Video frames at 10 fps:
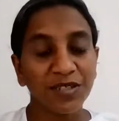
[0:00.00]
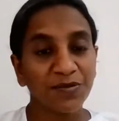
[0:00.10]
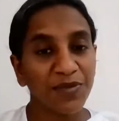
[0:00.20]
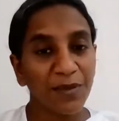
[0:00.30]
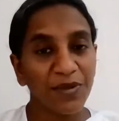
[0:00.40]

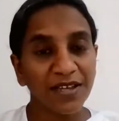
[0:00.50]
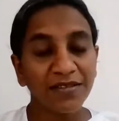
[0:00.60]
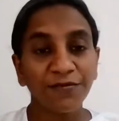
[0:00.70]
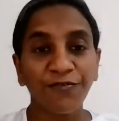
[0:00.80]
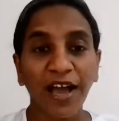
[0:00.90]
It may be
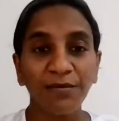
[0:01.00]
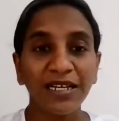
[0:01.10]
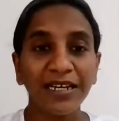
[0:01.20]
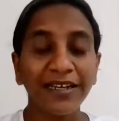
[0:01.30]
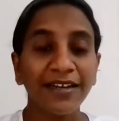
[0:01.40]
in the
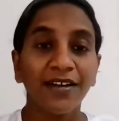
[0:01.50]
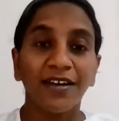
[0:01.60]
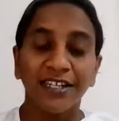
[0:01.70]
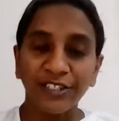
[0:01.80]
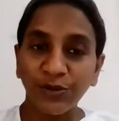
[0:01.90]
family,
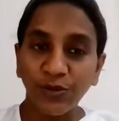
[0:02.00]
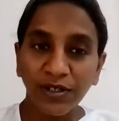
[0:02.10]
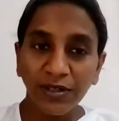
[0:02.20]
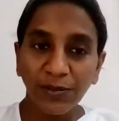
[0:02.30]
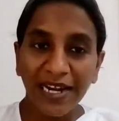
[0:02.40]
in the
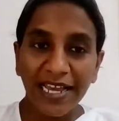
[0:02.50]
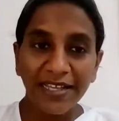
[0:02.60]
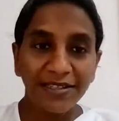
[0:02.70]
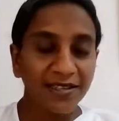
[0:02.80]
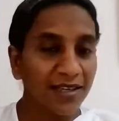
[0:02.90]

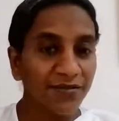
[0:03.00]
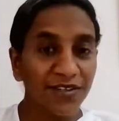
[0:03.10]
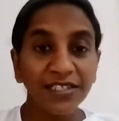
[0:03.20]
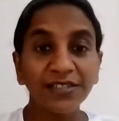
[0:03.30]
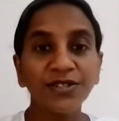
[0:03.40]
workplace,
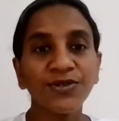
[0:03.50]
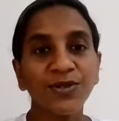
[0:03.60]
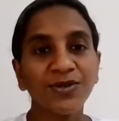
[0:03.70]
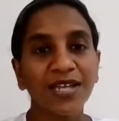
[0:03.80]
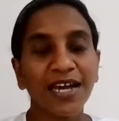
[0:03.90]
even in the
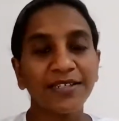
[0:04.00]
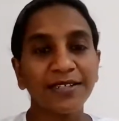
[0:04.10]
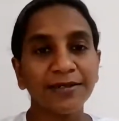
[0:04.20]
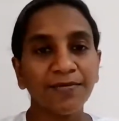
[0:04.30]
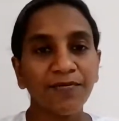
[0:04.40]

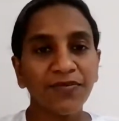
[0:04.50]
society.